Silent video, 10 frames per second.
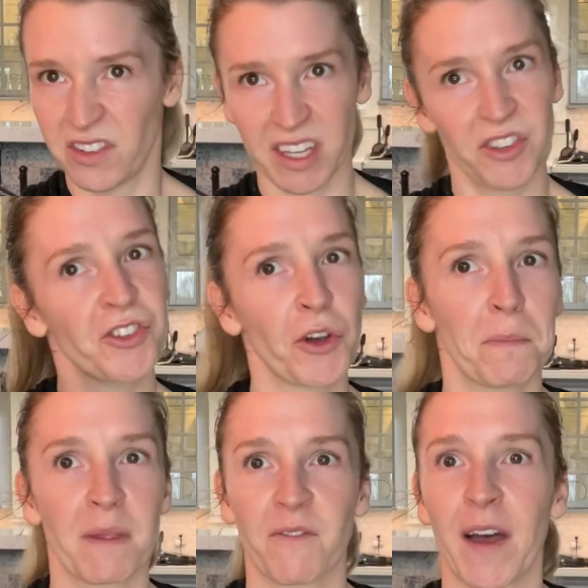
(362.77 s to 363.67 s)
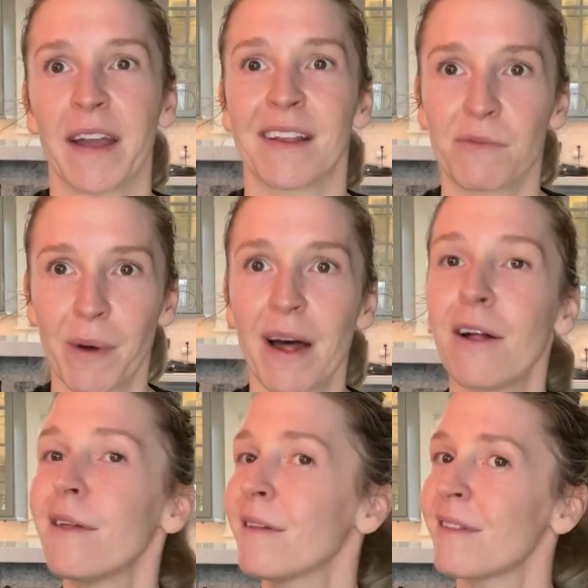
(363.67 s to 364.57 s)
dish soap is fine as
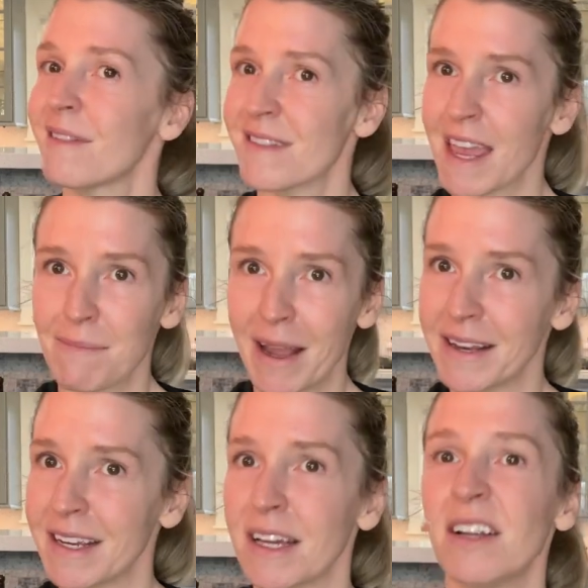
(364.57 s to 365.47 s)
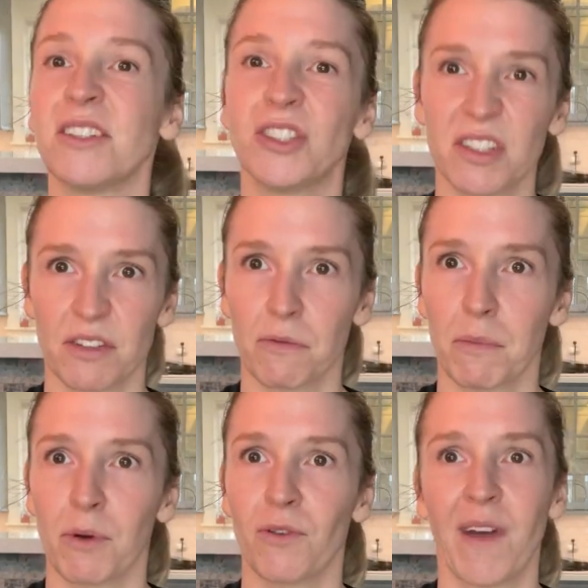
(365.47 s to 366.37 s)
well. Same idea, just to
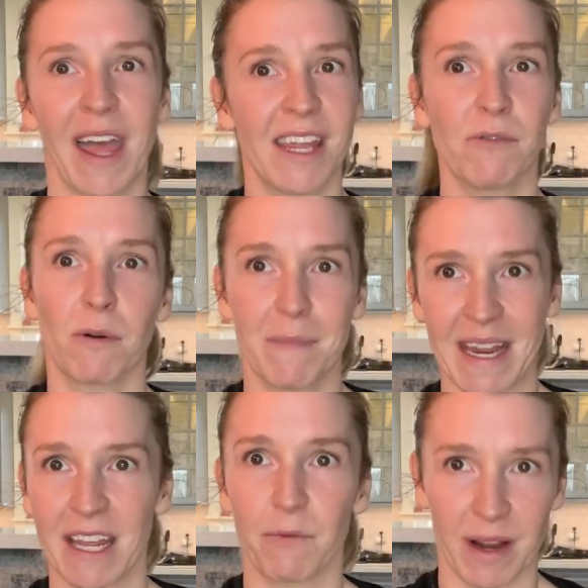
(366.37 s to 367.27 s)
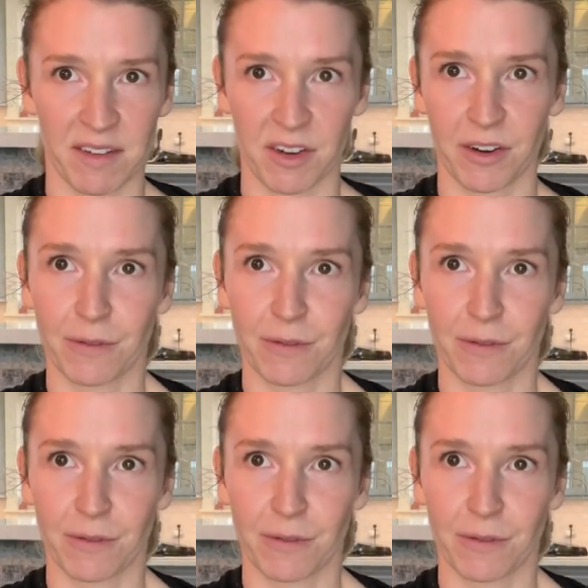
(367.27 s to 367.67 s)
remove any remaining residue.